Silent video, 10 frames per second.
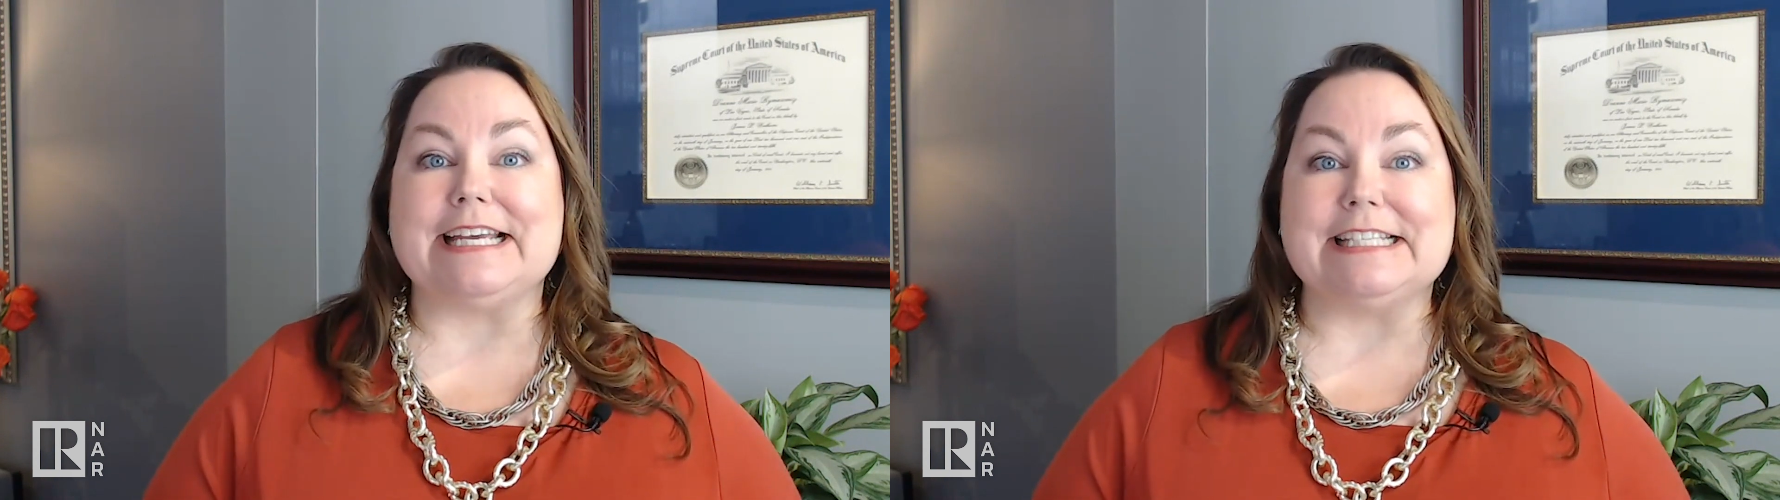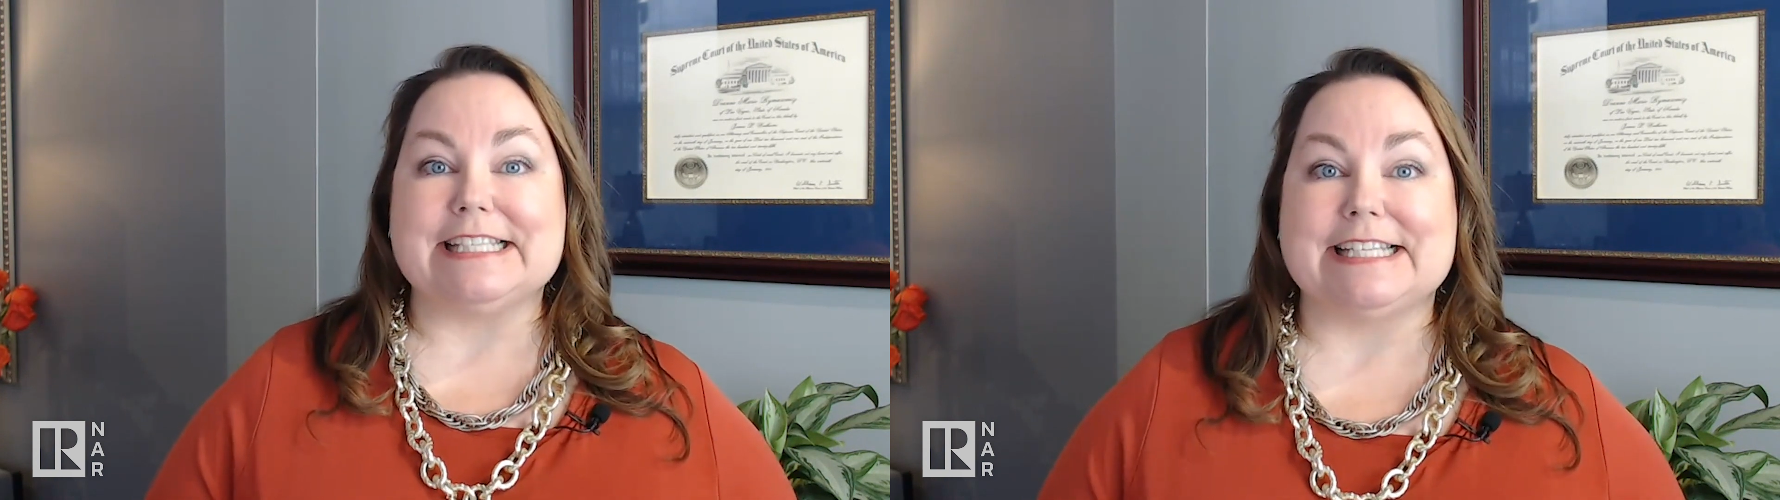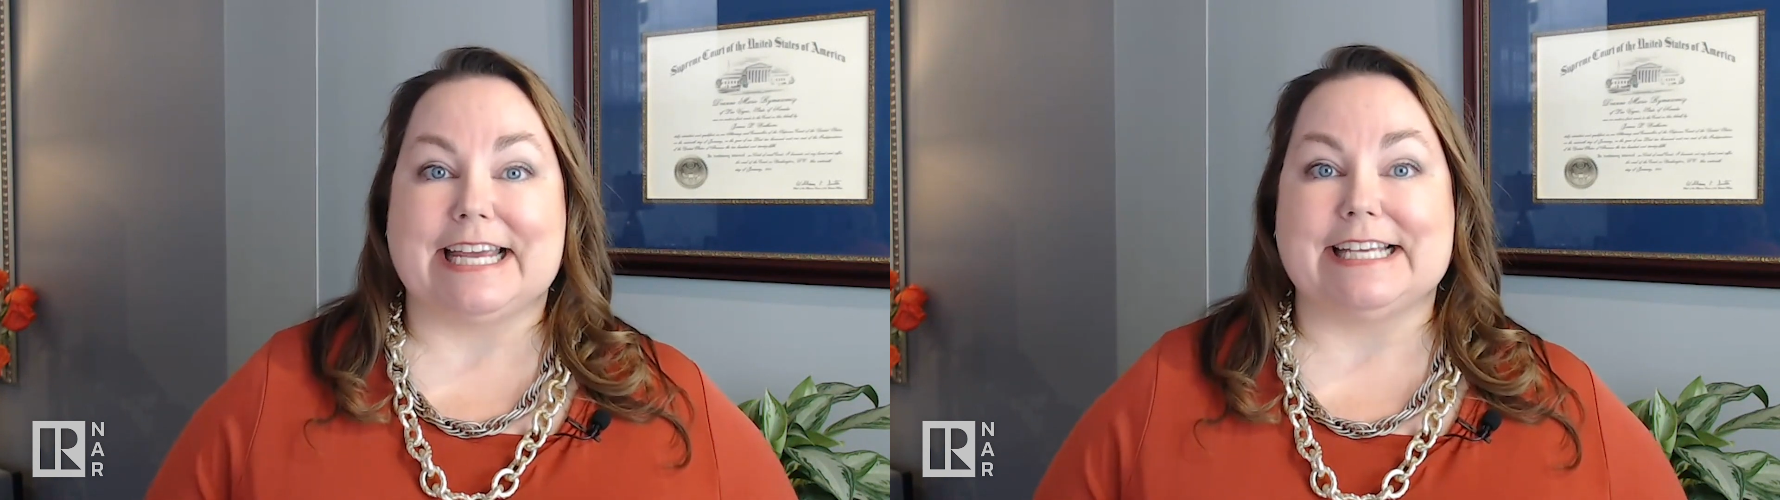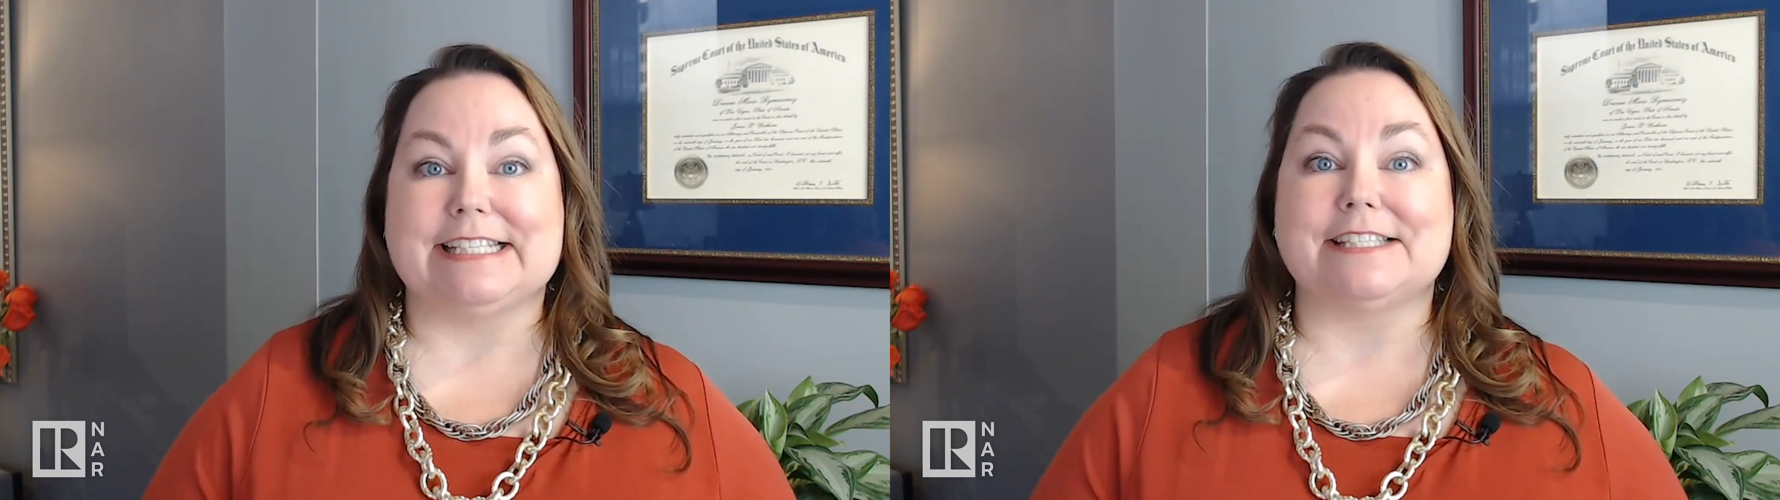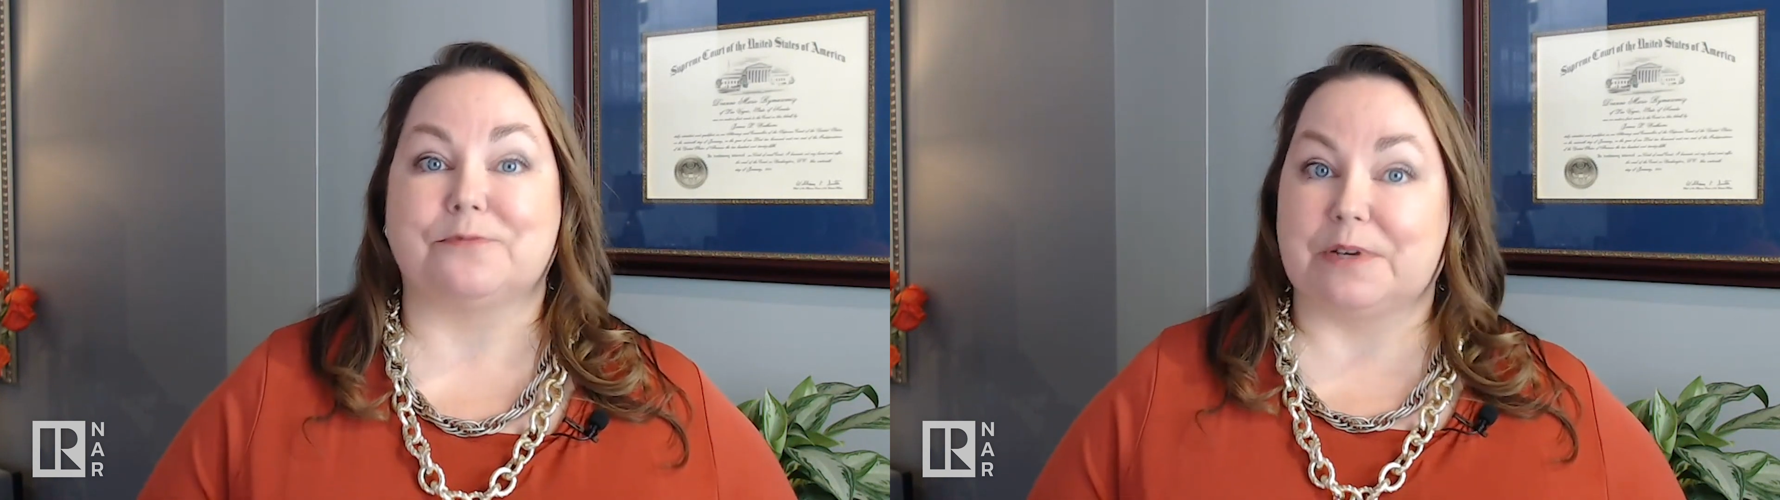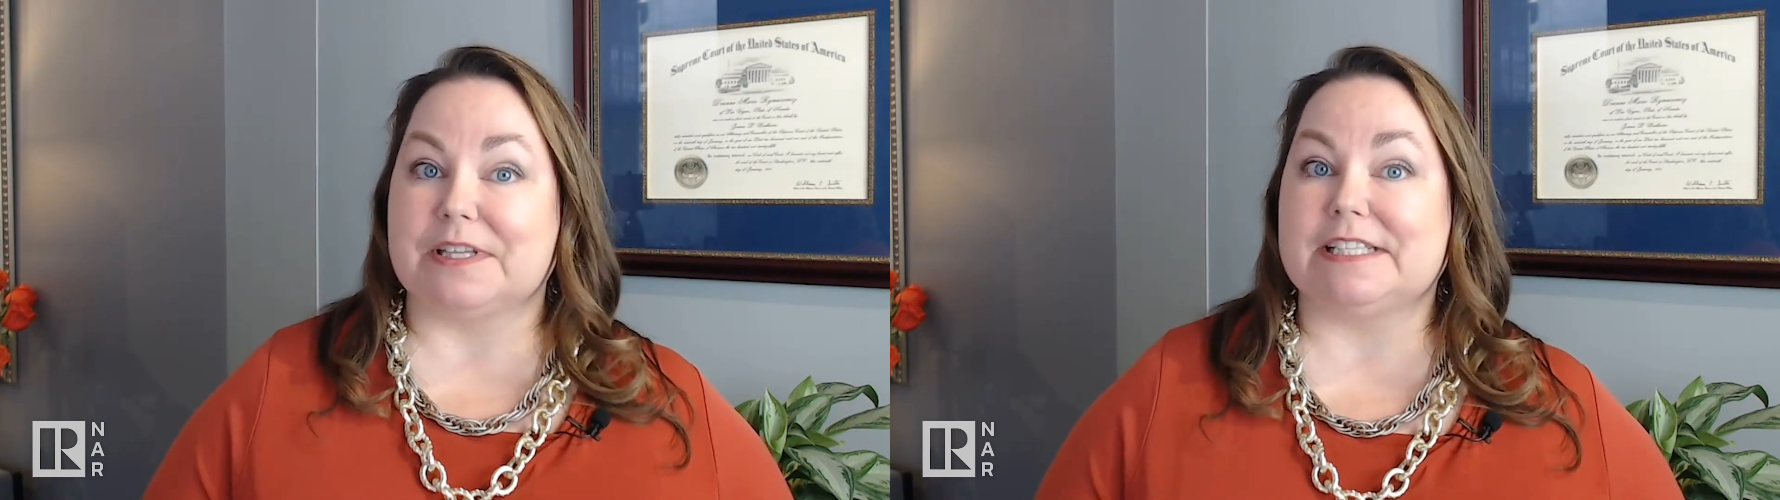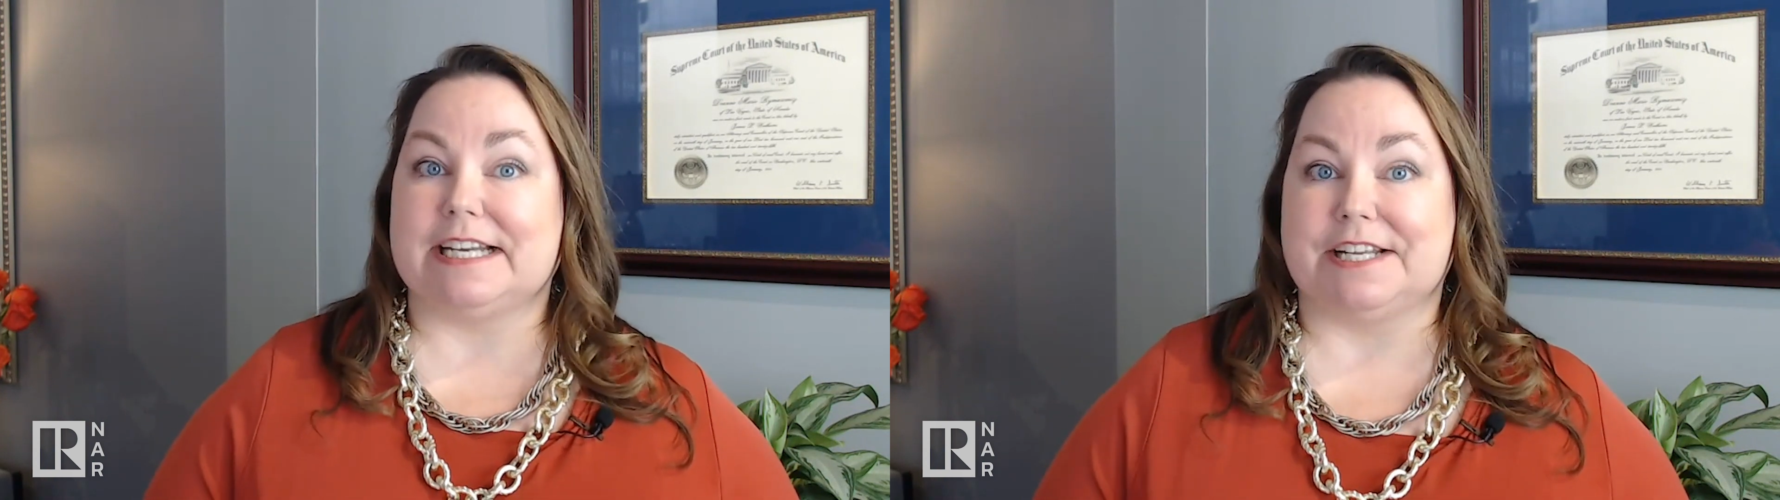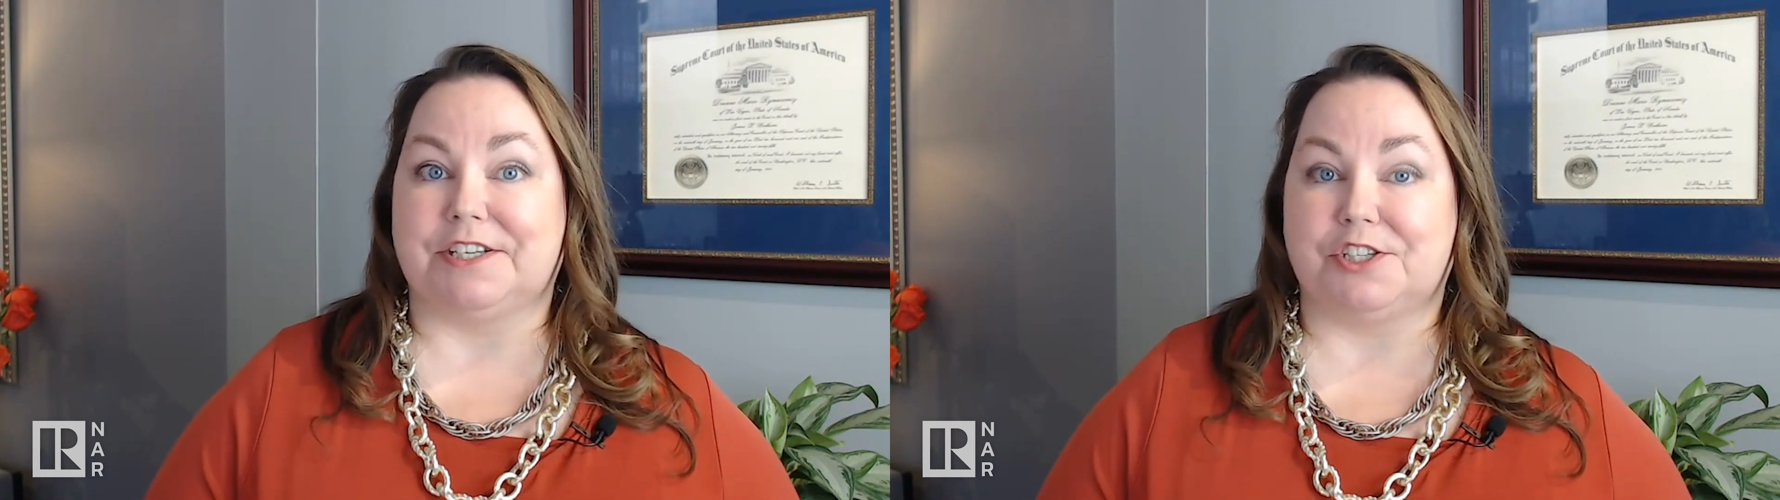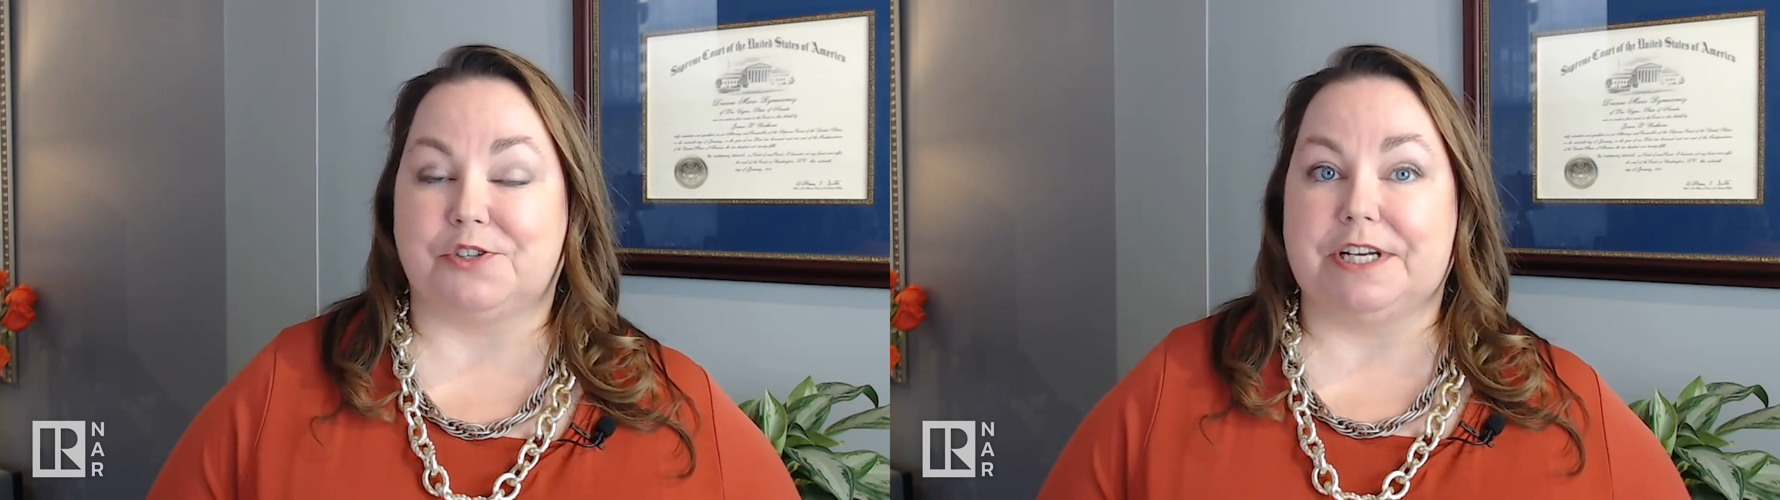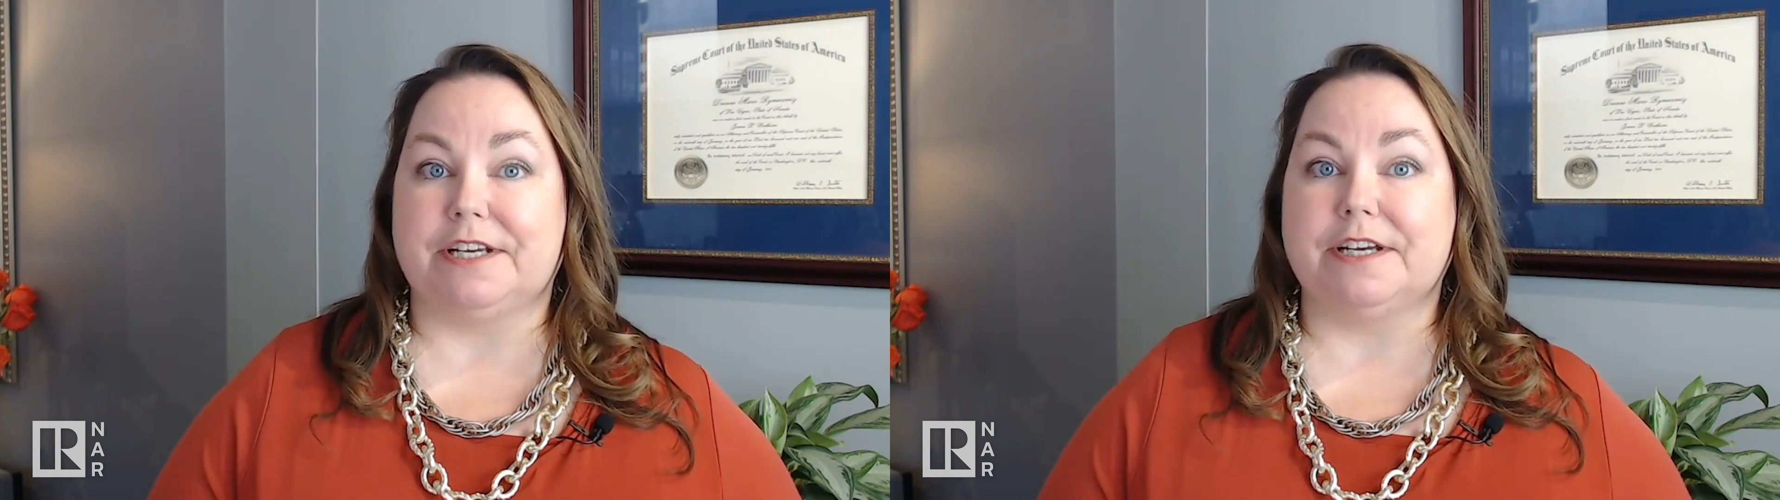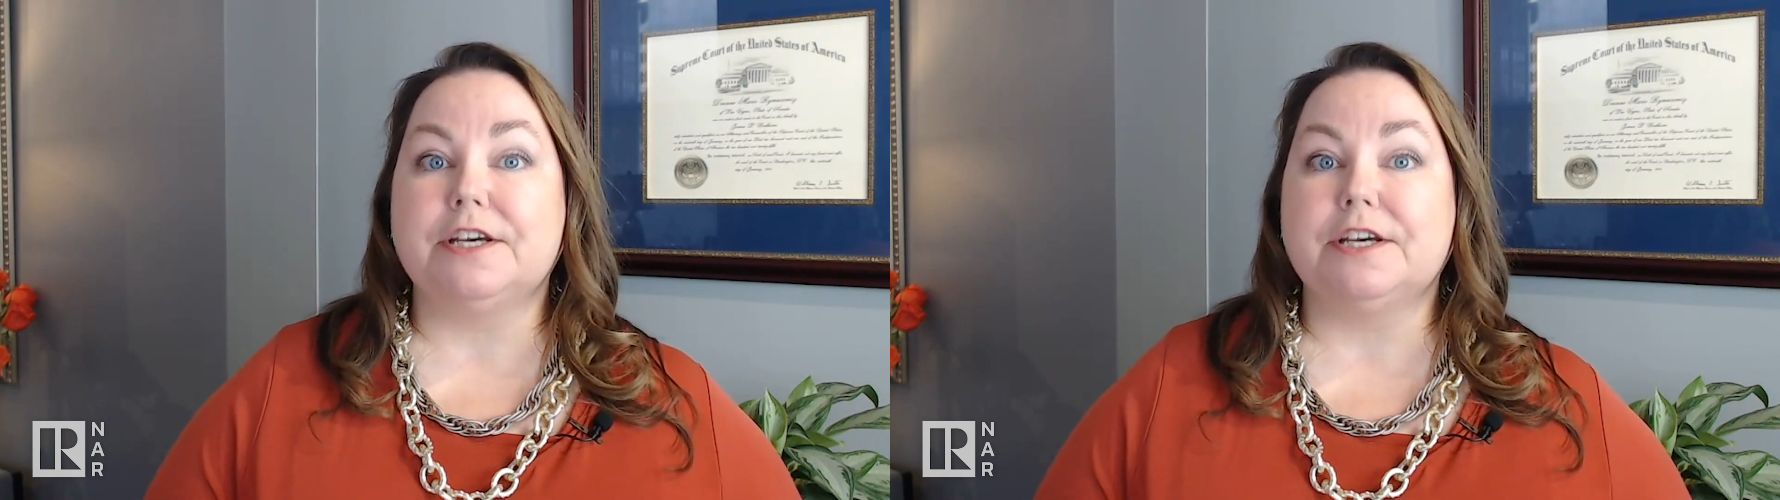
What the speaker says: in today's real estate industry.